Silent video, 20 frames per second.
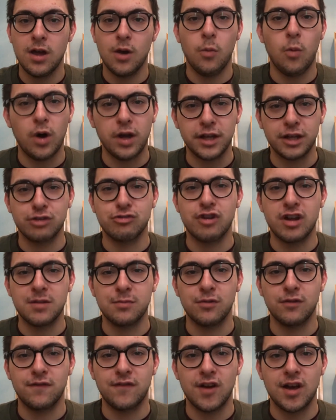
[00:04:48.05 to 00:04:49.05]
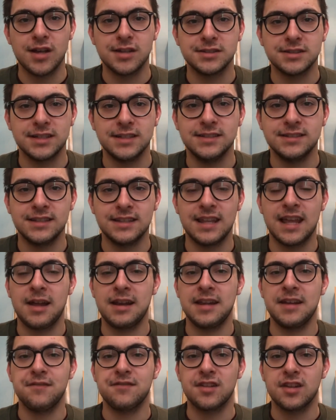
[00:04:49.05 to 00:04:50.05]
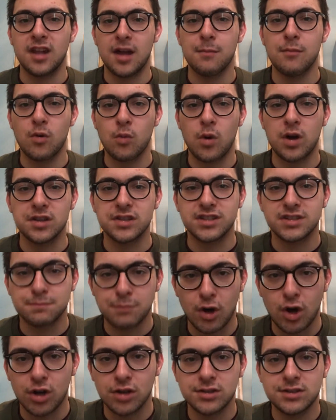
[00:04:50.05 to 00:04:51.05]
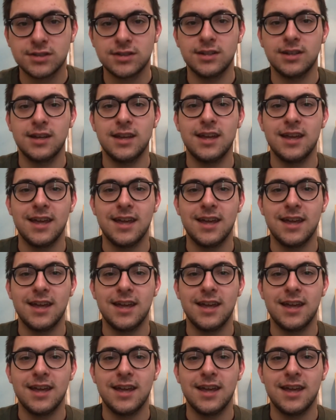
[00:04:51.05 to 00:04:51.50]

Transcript: What an incredible first season. That leaves the number one spot,